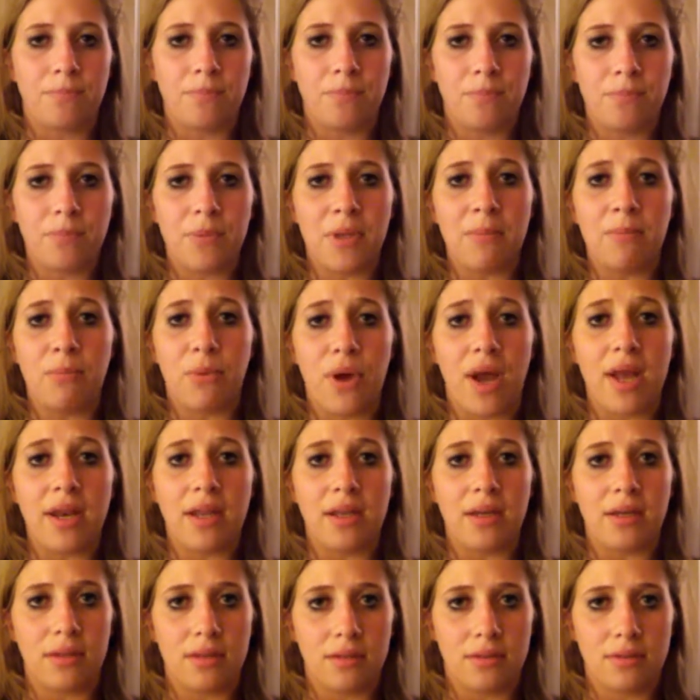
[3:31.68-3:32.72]

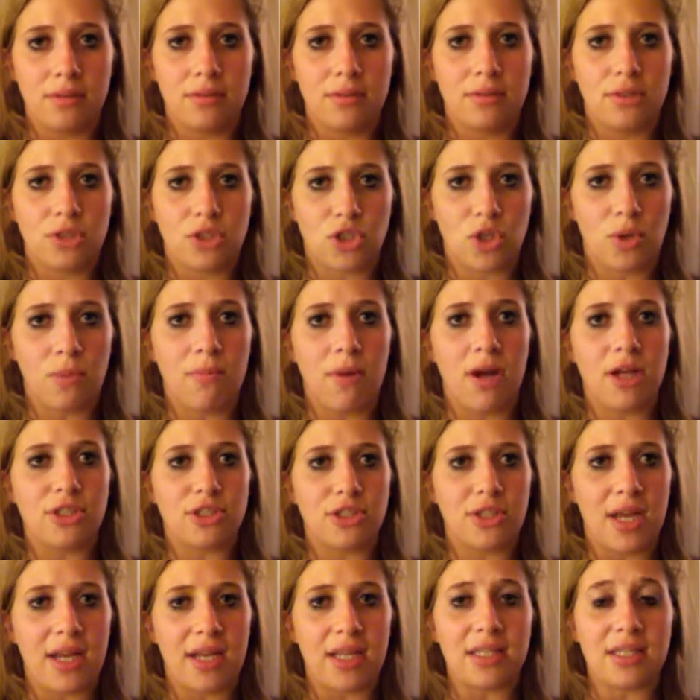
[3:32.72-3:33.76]
inbreded so much
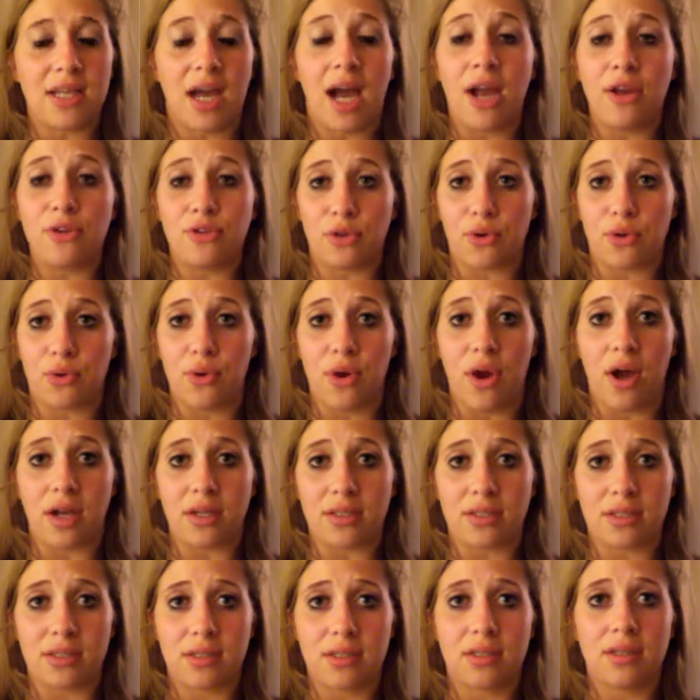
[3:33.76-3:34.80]
that his eyes are
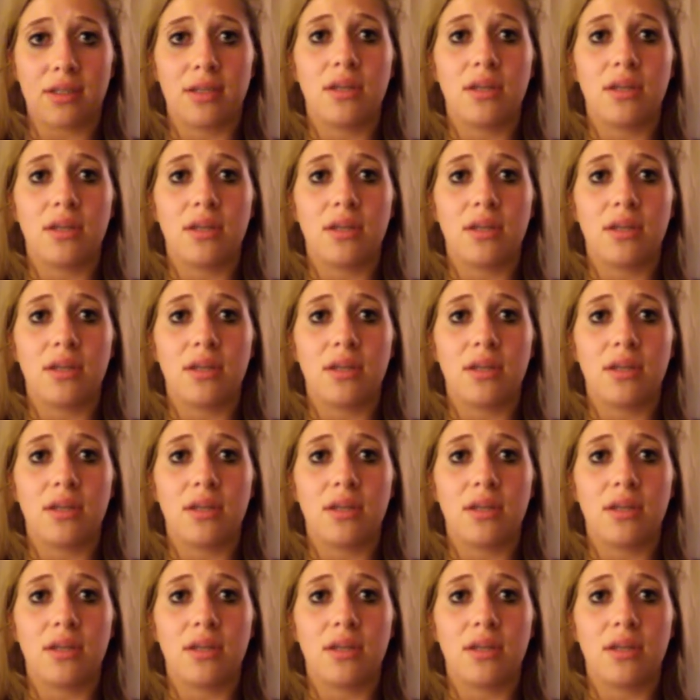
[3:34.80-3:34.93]
crossed,